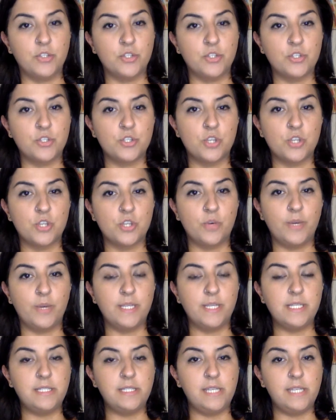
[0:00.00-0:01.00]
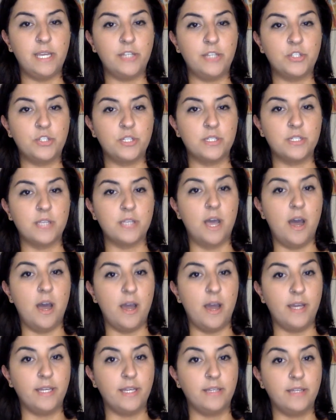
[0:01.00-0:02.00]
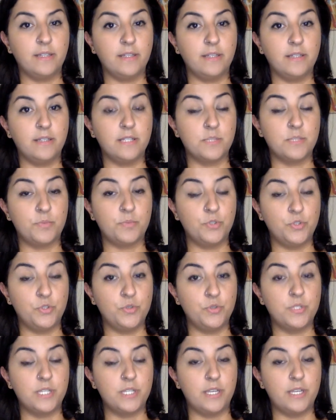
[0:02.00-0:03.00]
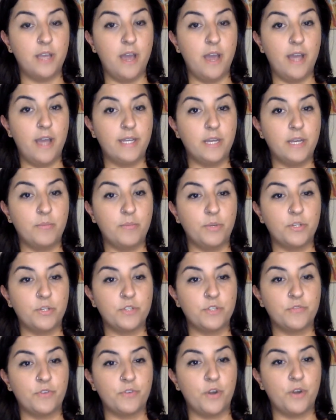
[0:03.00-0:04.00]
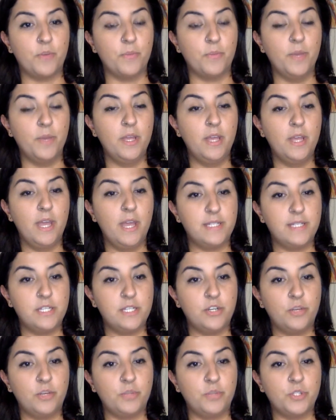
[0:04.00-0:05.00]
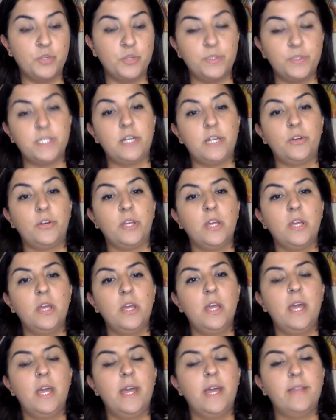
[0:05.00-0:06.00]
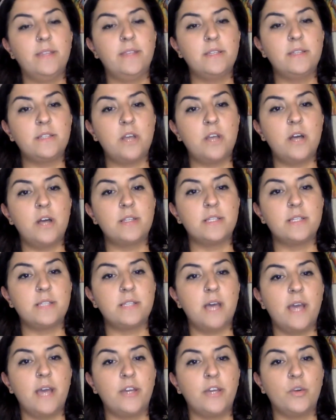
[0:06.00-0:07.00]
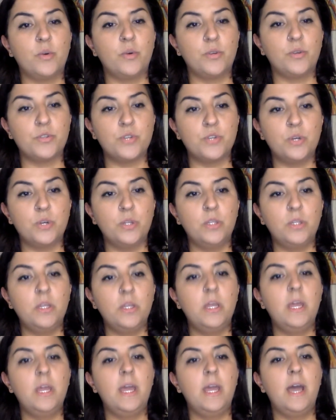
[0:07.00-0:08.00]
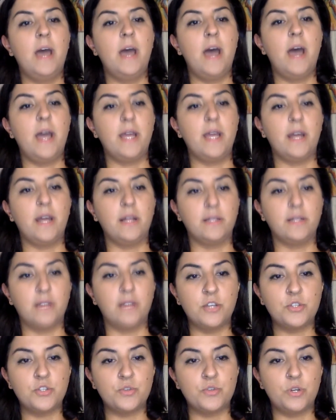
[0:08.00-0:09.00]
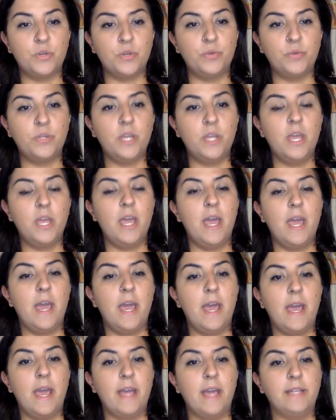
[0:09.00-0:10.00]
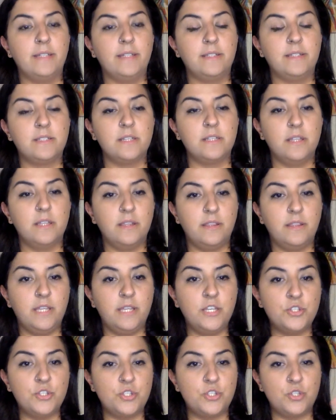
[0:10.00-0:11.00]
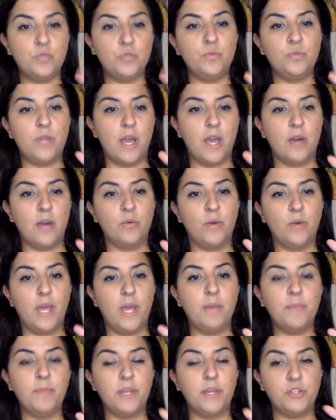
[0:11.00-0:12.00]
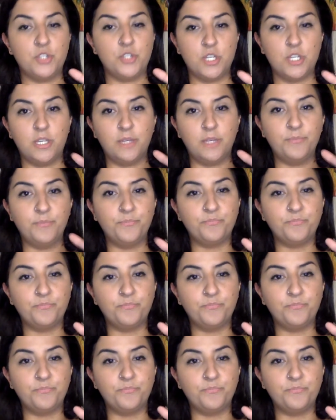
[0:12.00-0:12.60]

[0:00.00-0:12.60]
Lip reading: So ACTH is high. It's produced in high numbers from anterior pituitary. And this causes high cortisol, high aldosterone, and these two now, M and G,